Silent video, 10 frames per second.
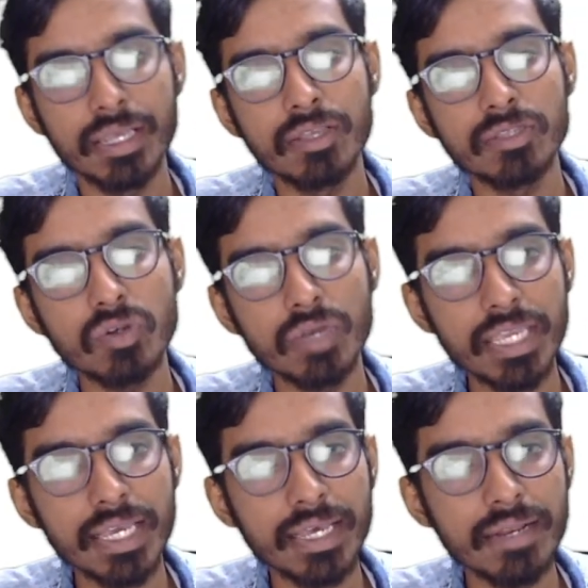So
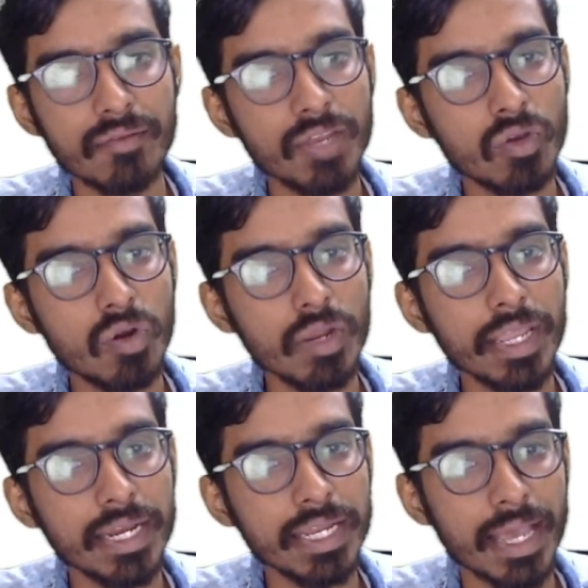here we don't know
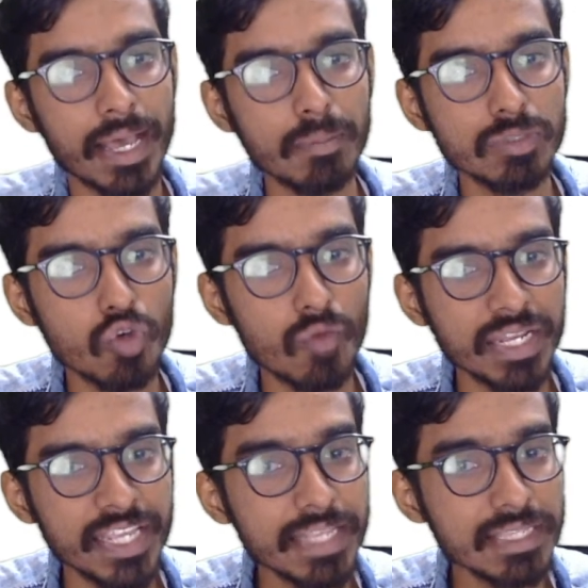n cap. So for
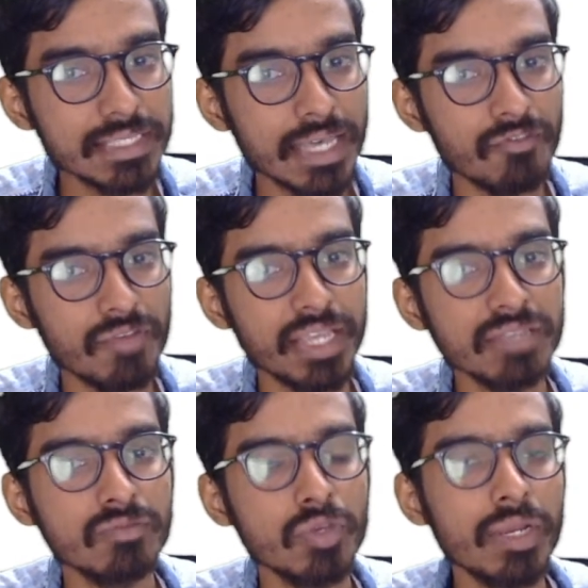each
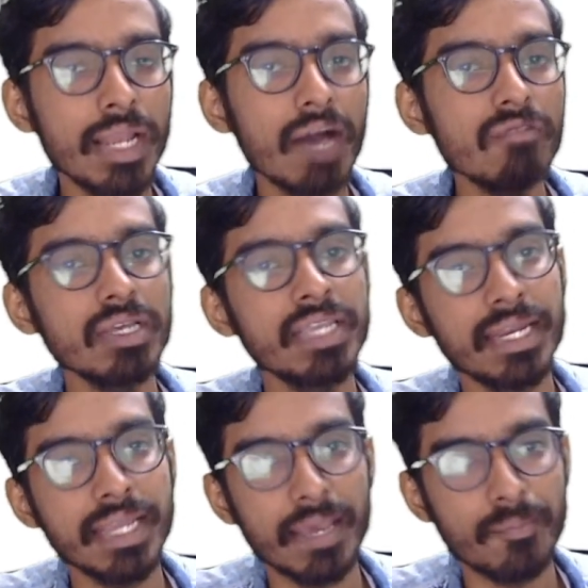surface, we will have
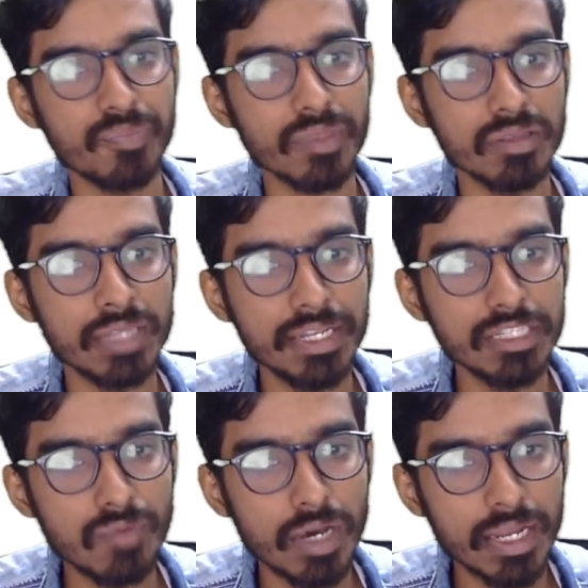n cap. That is
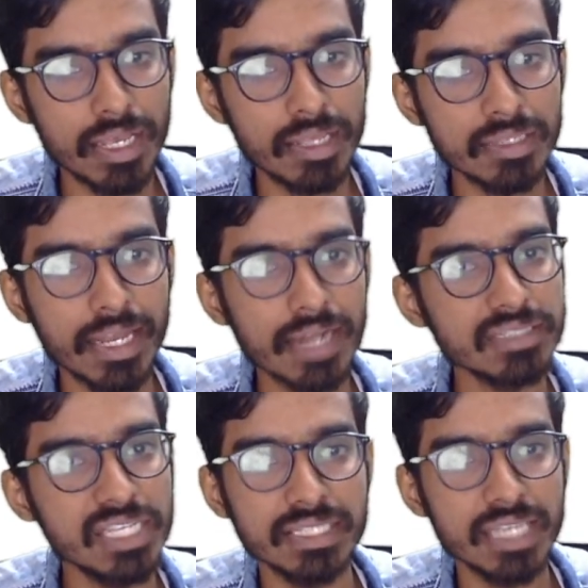for there are
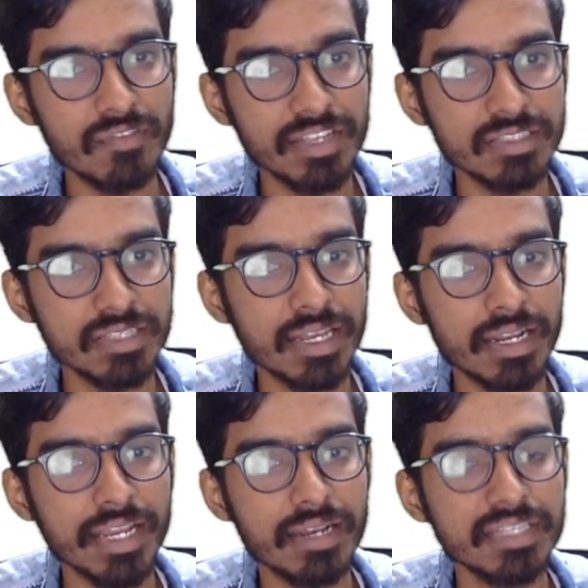6 surfaces here,
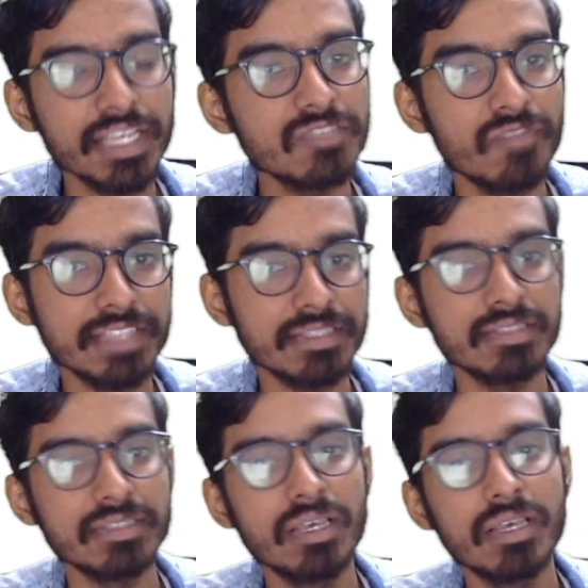right? 6
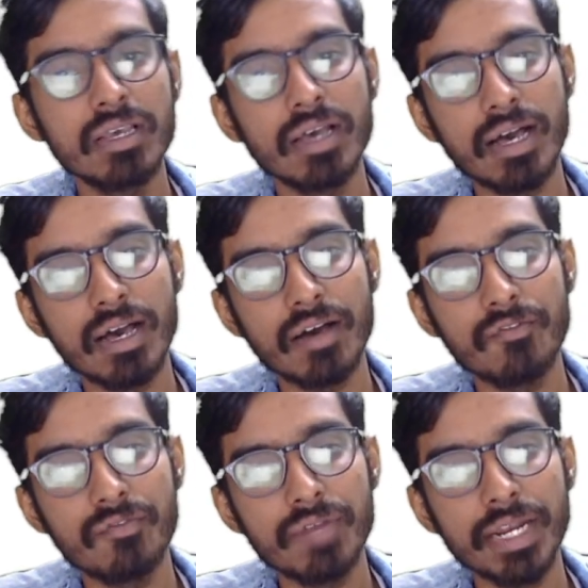faces.
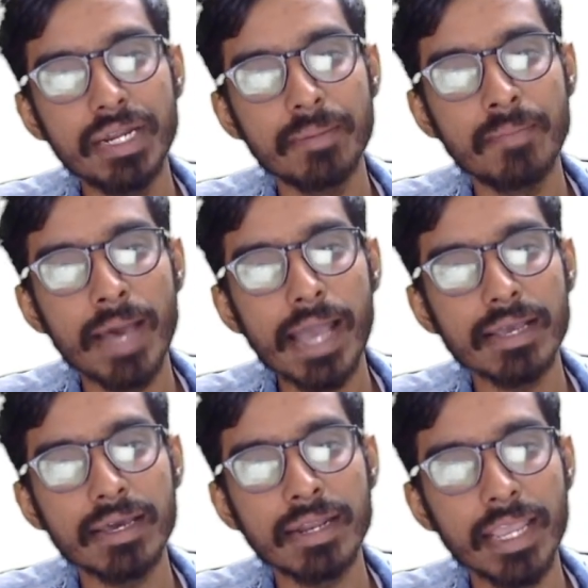Front, back,
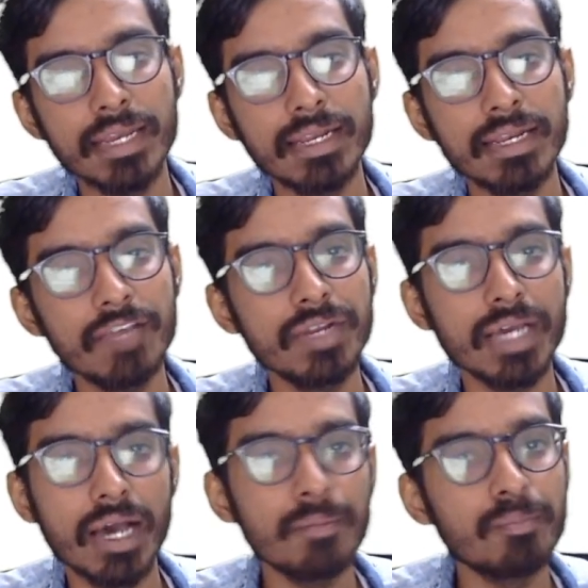right, left,
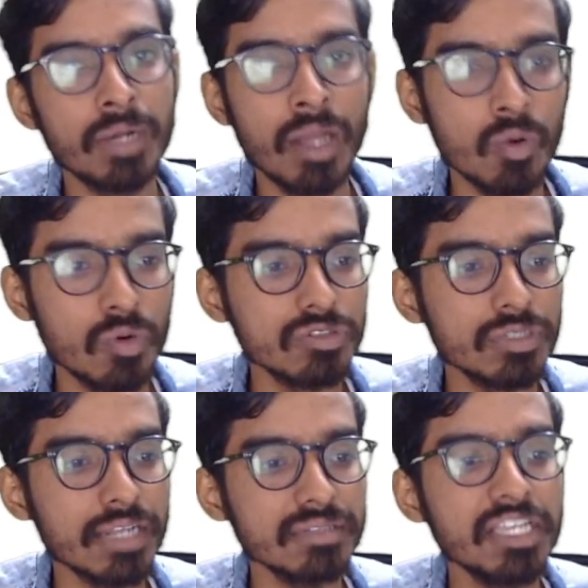up, down. So there
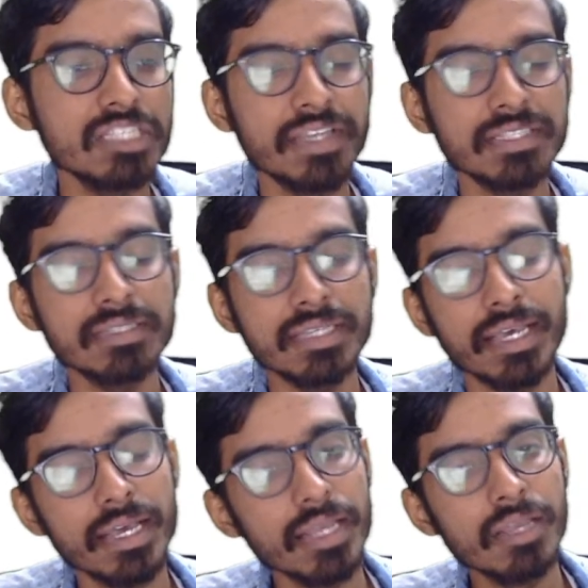are 6 faces
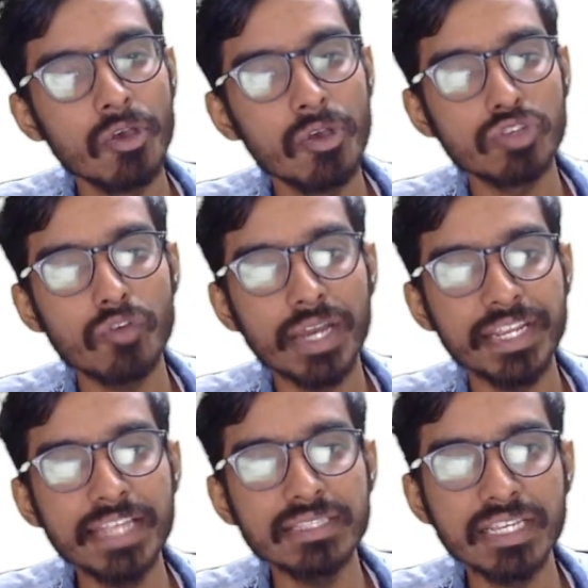here. So for
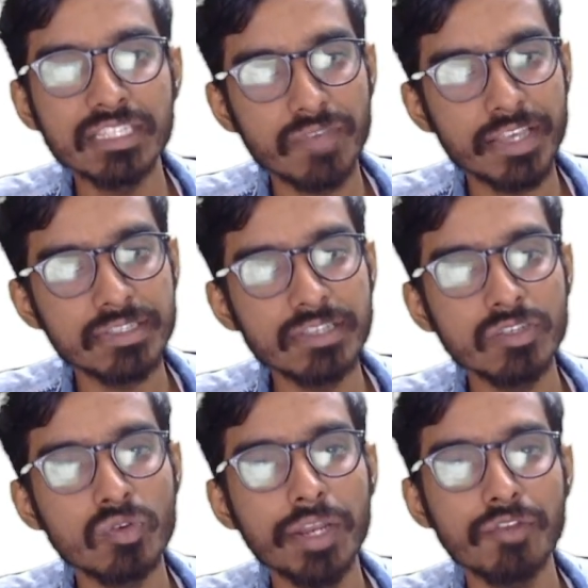each 6 faces,
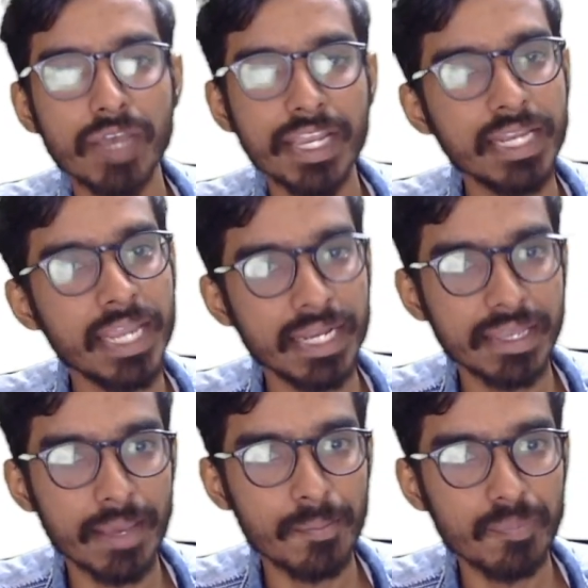you need to find n
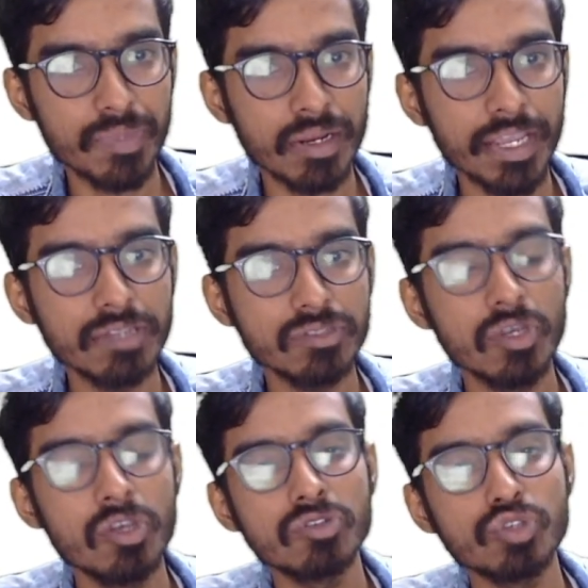cap, right?
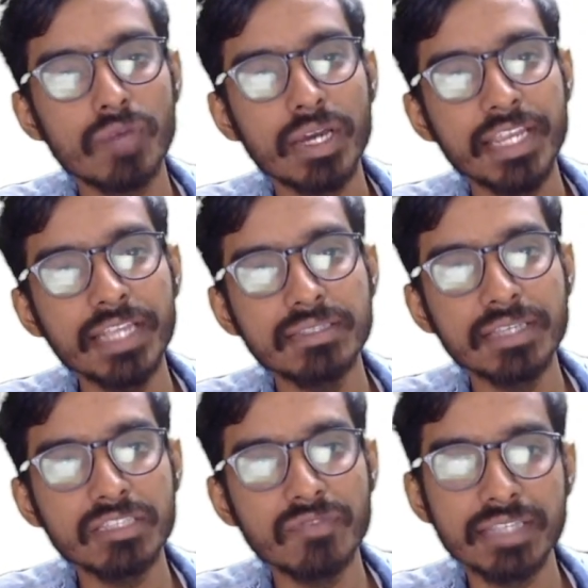So for each
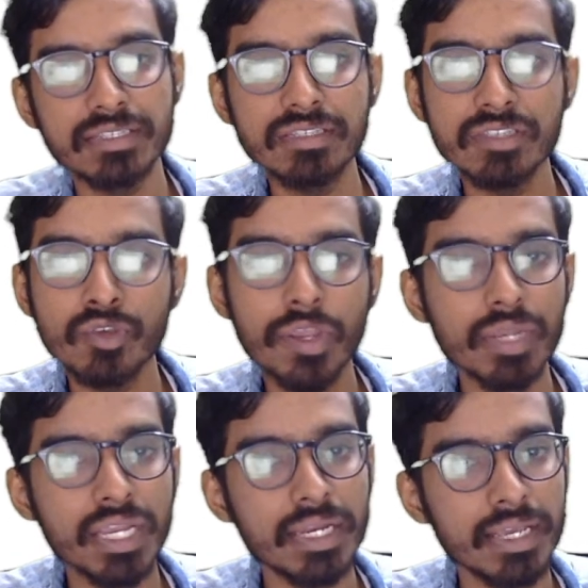6 faces, you need to
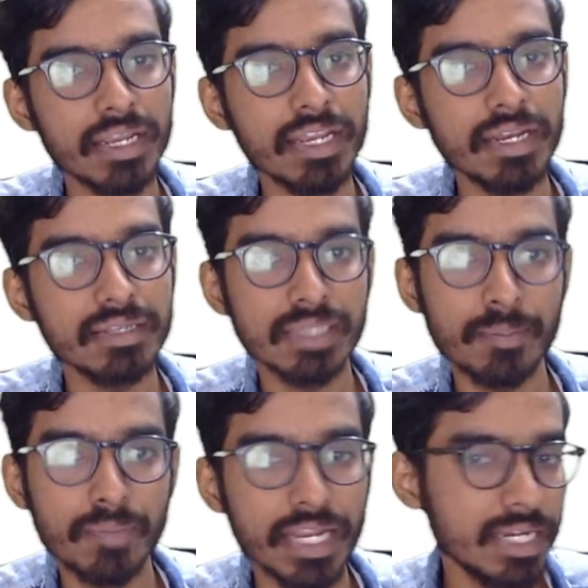integrate
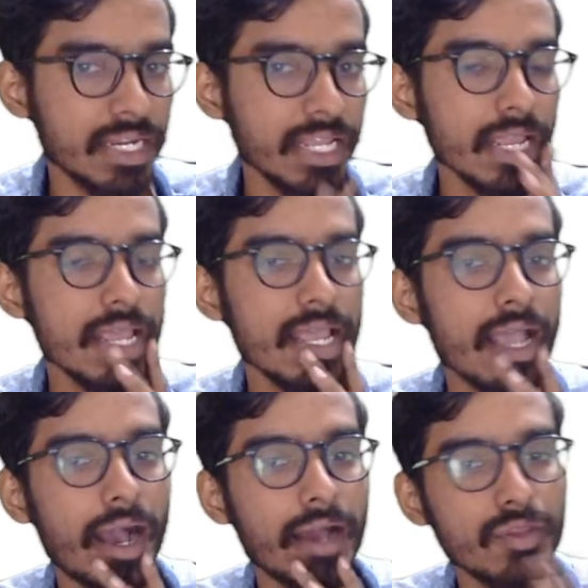separately.
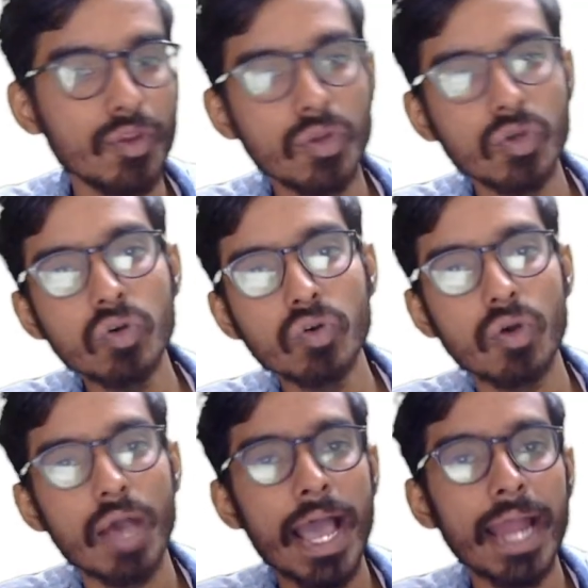You need to
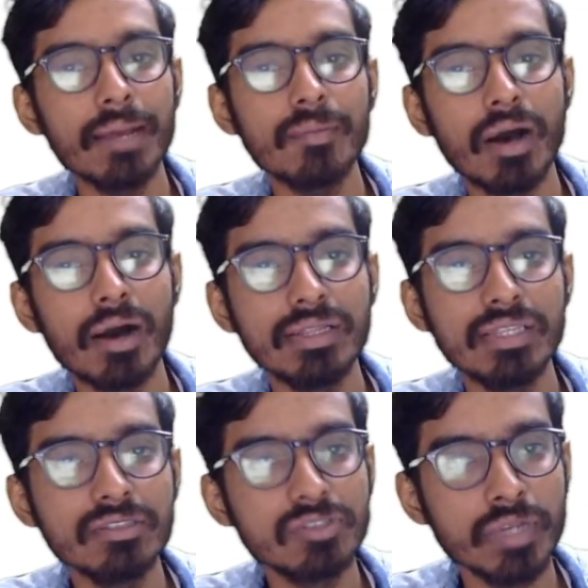add up all
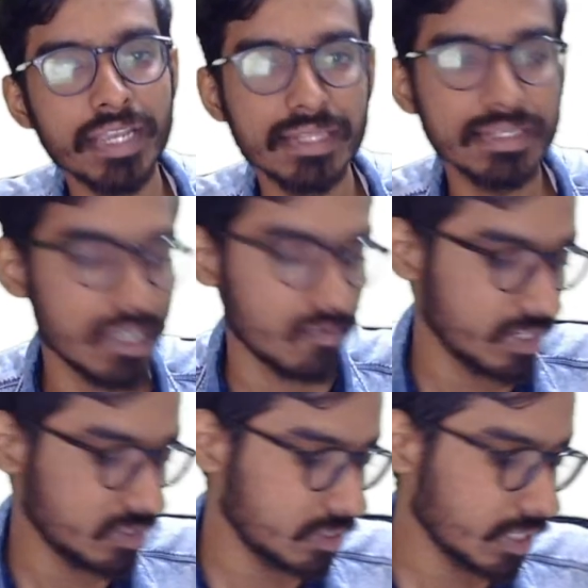this to get the surface
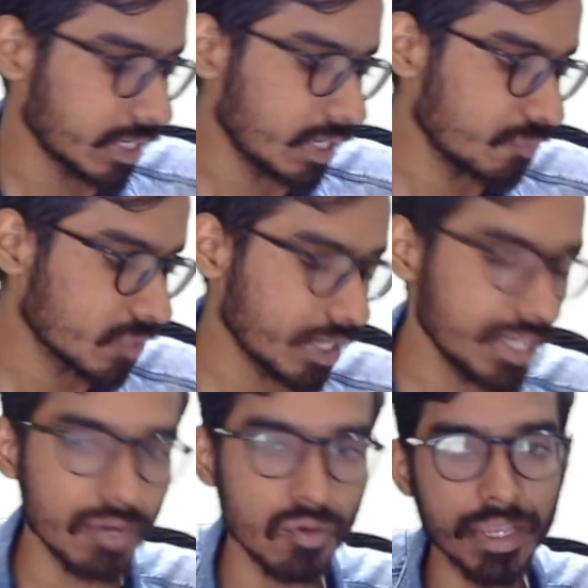integral,
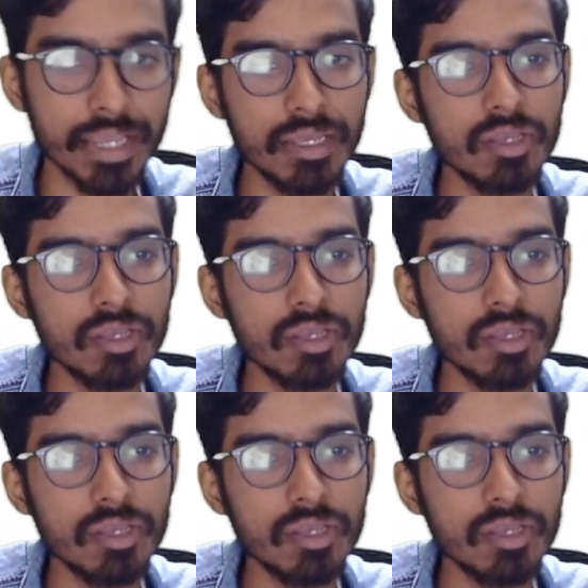right? Okay.